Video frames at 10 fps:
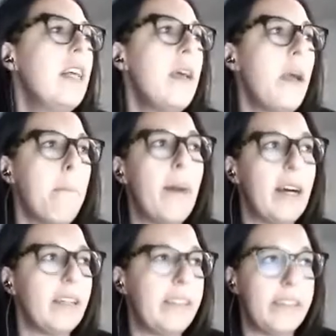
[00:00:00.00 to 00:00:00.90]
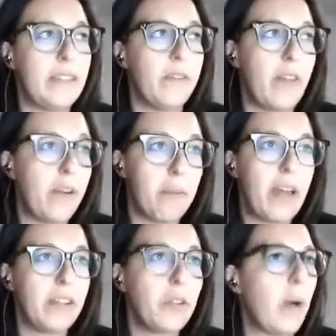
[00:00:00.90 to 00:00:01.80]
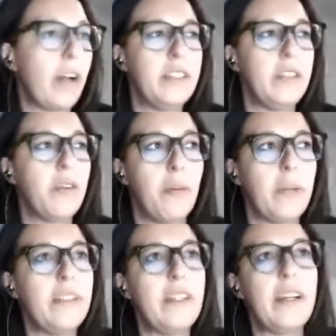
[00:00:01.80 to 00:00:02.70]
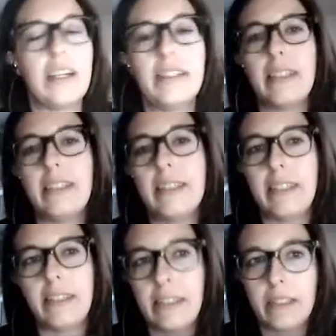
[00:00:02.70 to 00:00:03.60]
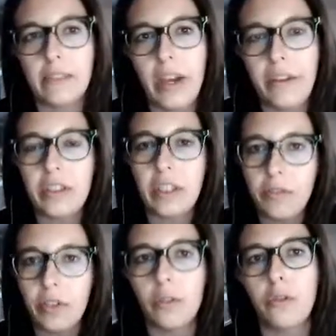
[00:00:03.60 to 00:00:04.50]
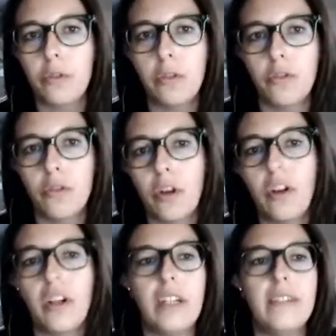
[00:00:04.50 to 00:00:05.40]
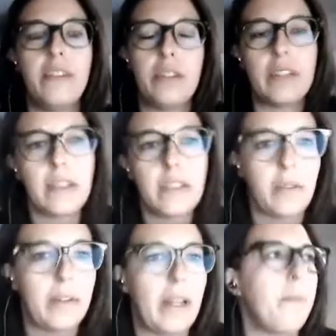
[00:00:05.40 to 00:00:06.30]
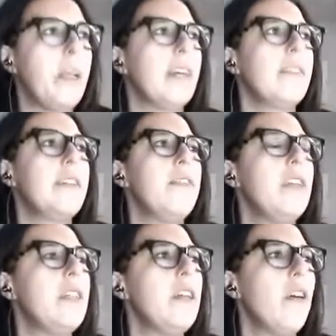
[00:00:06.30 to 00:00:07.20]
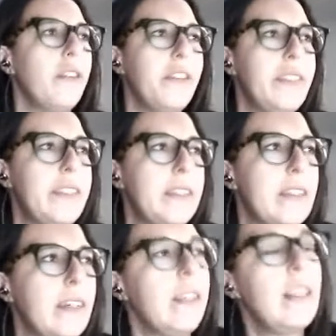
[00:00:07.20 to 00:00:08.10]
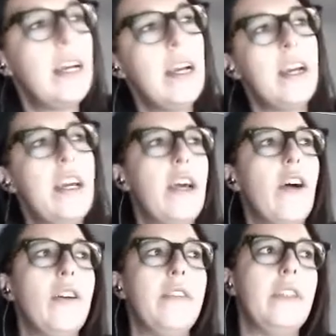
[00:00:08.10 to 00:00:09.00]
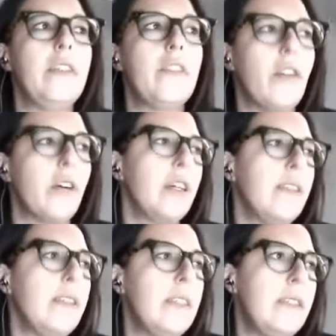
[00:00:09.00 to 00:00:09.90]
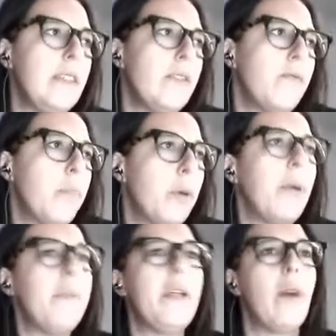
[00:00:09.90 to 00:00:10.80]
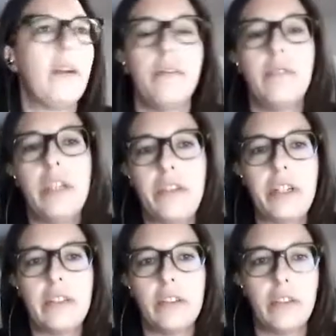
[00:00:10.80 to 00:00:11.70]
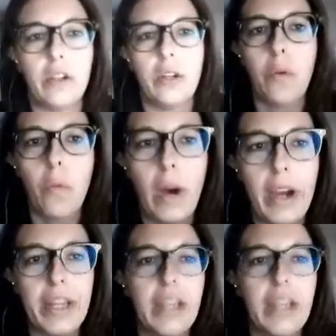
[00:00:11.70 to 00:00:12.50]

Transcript: but is a very bad quality raw materials, since it's very difficult to control the results of the napping activity on this rock. And this is probably one of the reasons why